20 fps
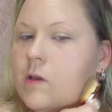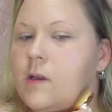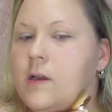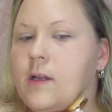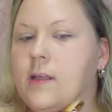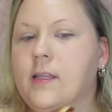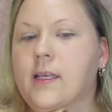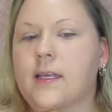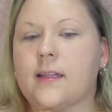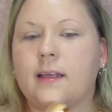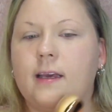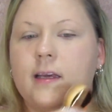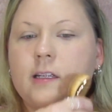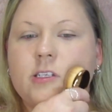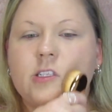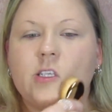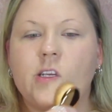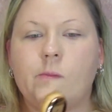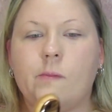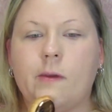I think that
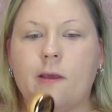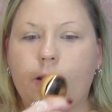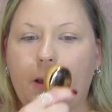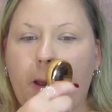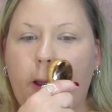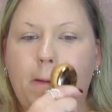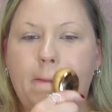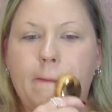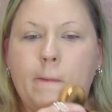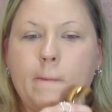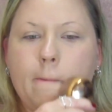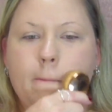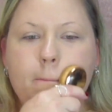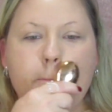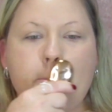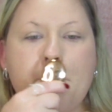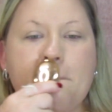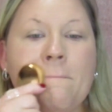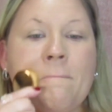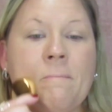should be good.
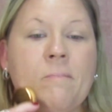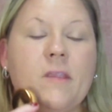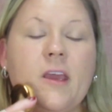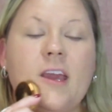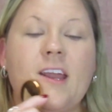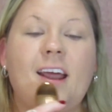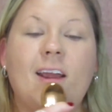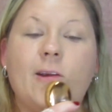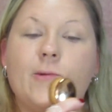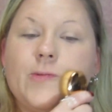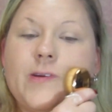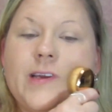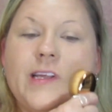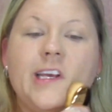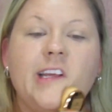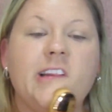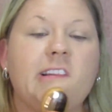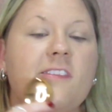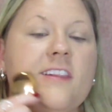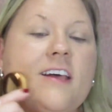And I
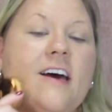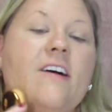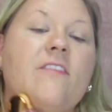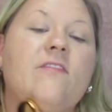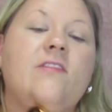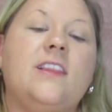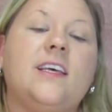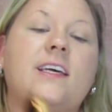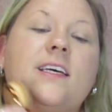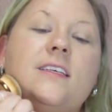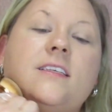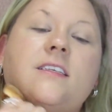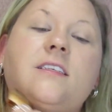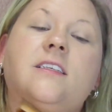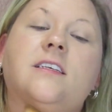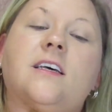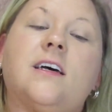really love this.